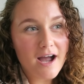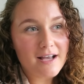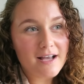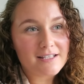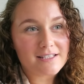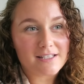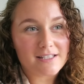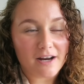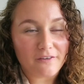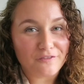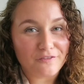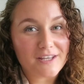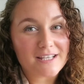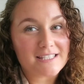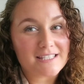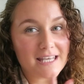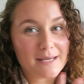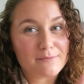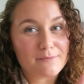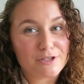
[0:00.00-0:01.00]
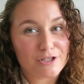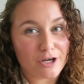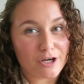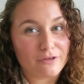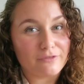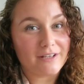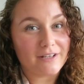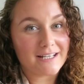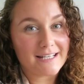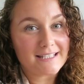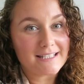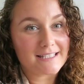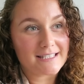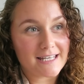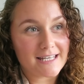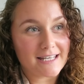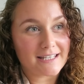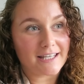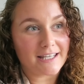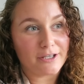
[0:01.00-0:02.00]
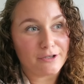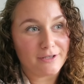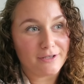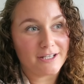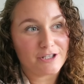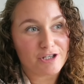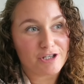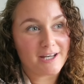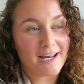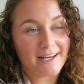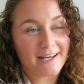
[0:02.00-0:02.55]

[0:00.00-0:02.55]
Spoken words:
stuff that seems so realistic that you're literally